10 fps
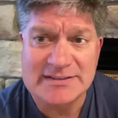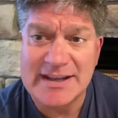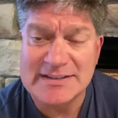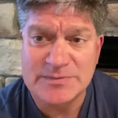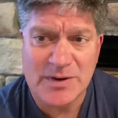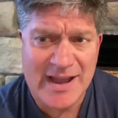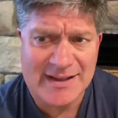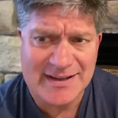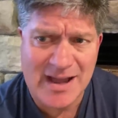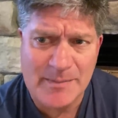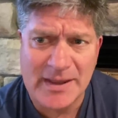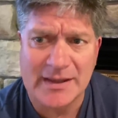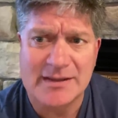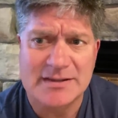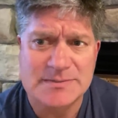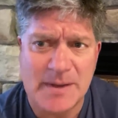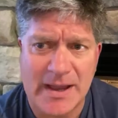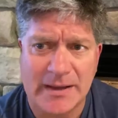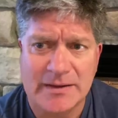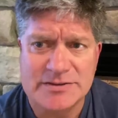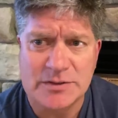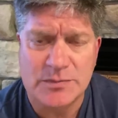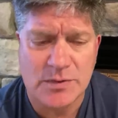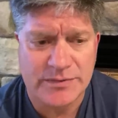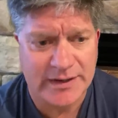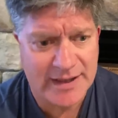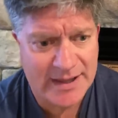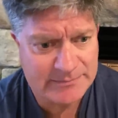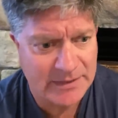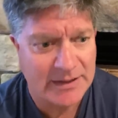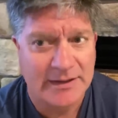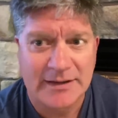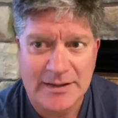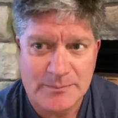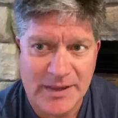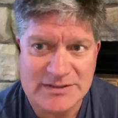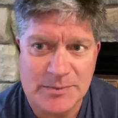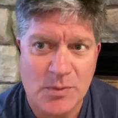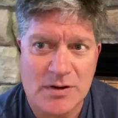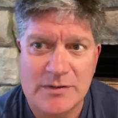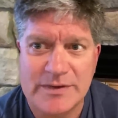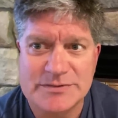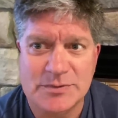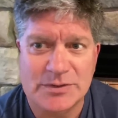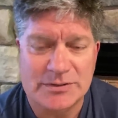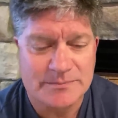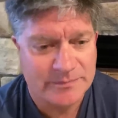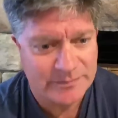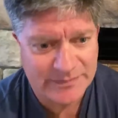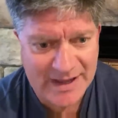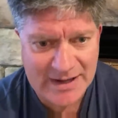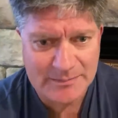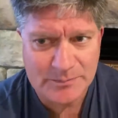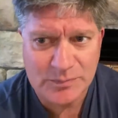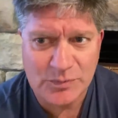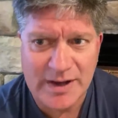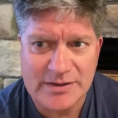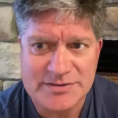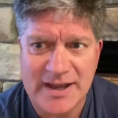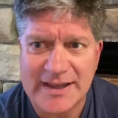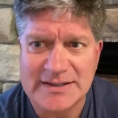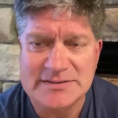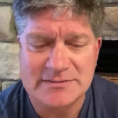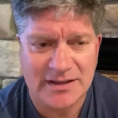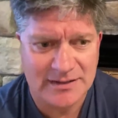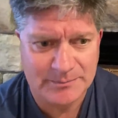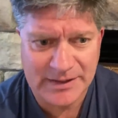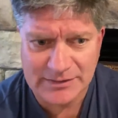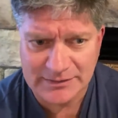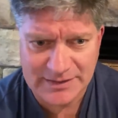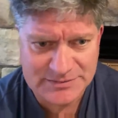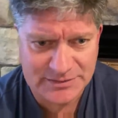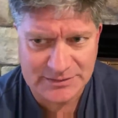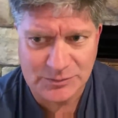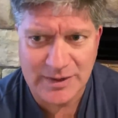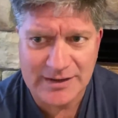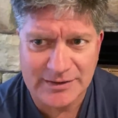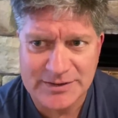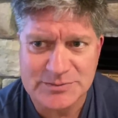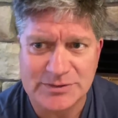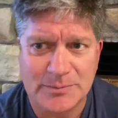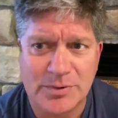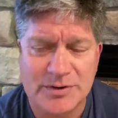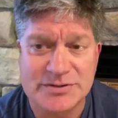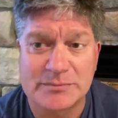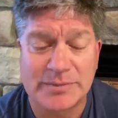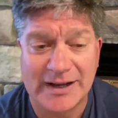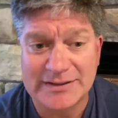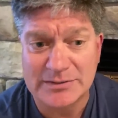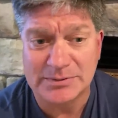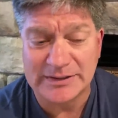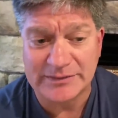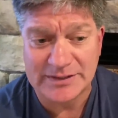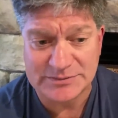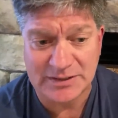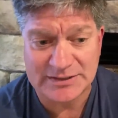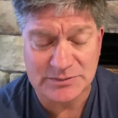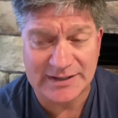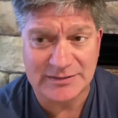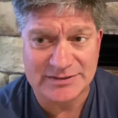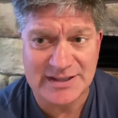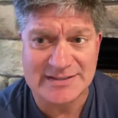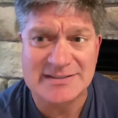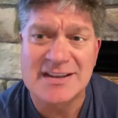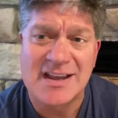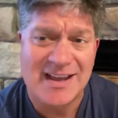And it's for economic spying and so forth. And again, big supporter of Israel, not a greater Zionist, greater Israel person, but I do believe Israel has a right to exist.